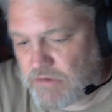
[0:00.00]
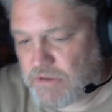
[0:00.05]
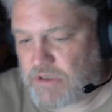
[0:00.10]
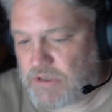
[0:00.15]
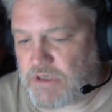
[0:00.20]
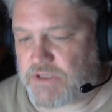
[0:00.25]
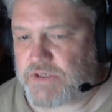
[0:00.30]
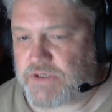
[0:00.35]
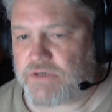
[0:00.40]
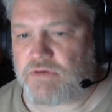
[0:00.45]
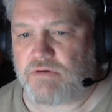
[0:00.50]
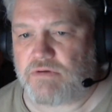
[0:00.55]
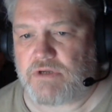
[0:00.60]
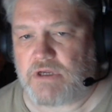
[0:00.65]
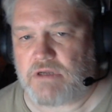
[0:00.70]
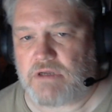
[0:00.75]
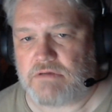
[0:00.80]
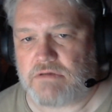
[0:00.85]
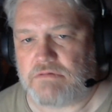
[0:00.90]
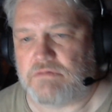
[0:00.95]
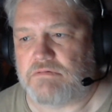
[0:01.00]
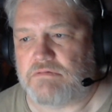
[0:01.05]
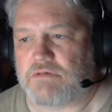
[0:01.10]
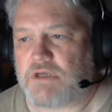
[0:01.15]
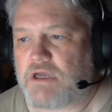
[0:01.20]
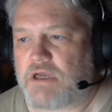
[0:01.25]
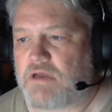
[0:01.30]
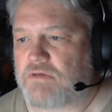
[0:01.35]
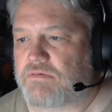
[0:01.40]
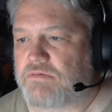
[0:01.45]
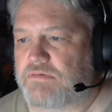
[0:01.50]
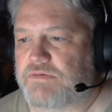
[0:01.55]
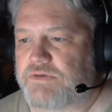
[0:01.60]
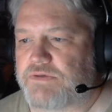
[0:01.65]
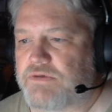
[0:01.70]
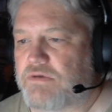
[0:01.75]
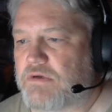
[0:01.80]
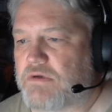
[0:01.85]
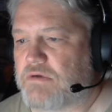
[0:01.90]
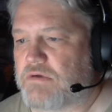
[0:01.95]
I was like, okay, yeah.
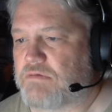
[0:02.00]
You know,